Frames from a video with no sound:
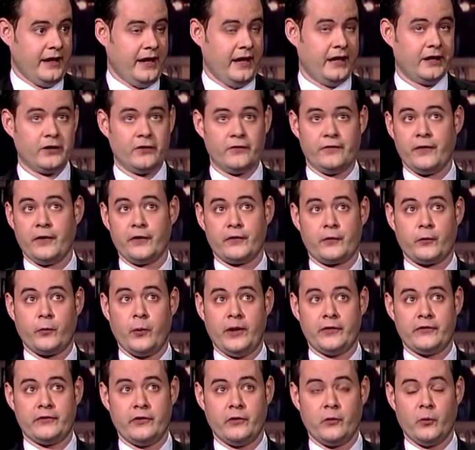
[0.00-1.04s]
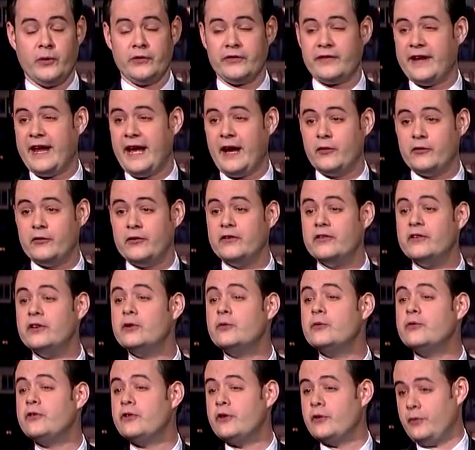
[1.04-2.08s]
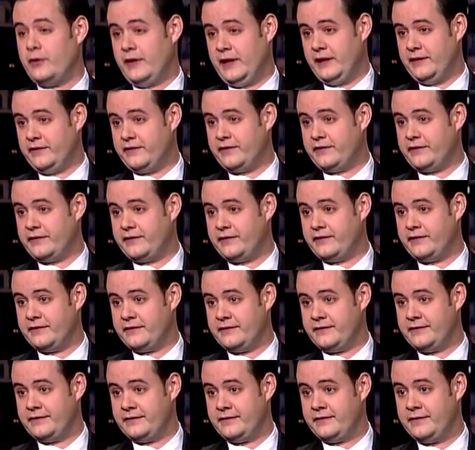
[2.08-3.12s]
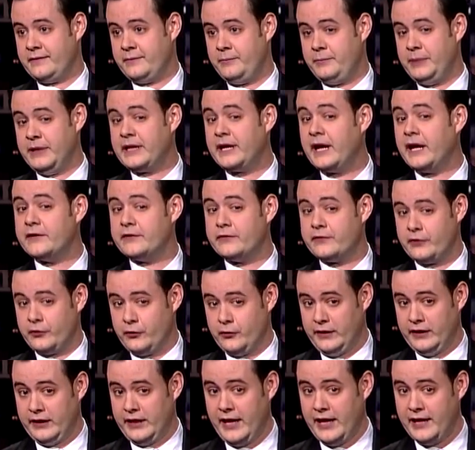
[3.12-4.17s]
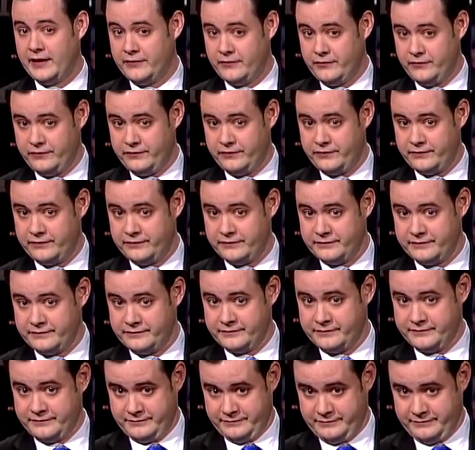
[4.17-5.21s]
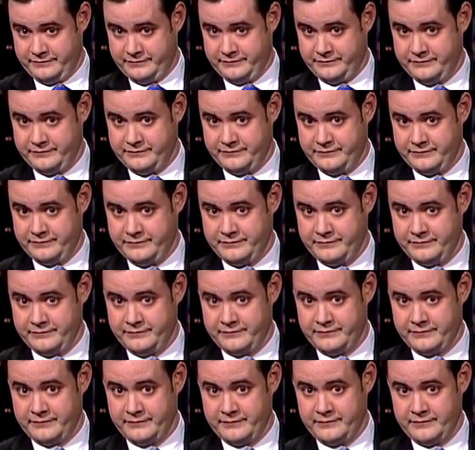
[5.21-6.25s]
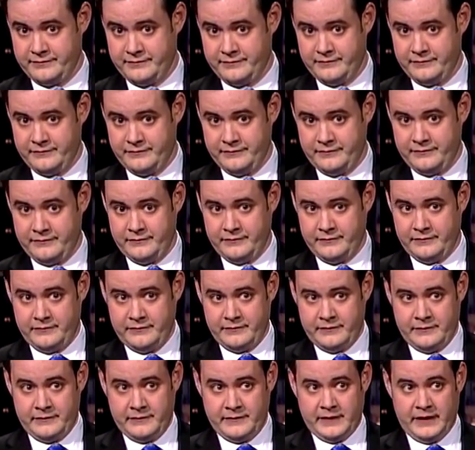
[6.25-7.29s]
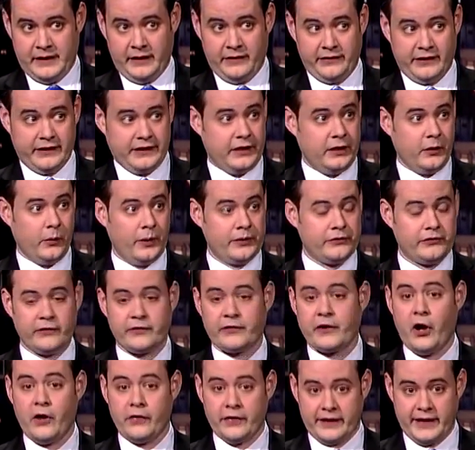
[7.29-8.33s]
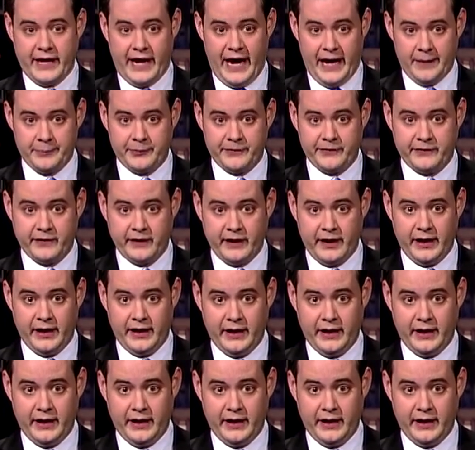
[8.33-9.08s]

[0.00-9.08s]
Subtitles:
And her first question was, now, did you do this because you're in love? And I was like, you know what, just call the cops.